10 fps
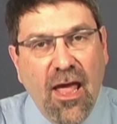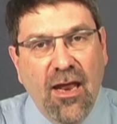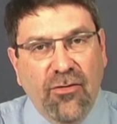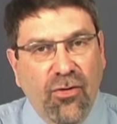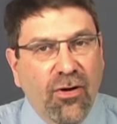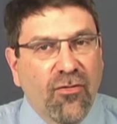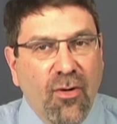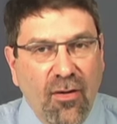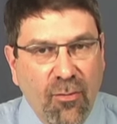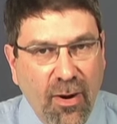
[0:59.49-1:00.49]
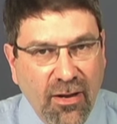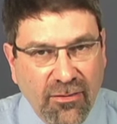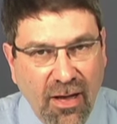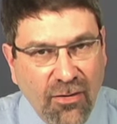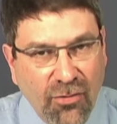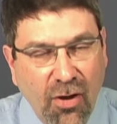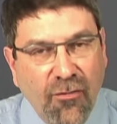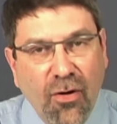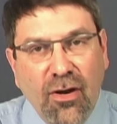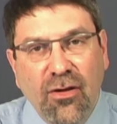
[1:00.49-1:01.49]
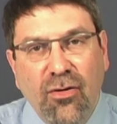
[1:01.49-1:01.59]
and as long as everybody signs off on it,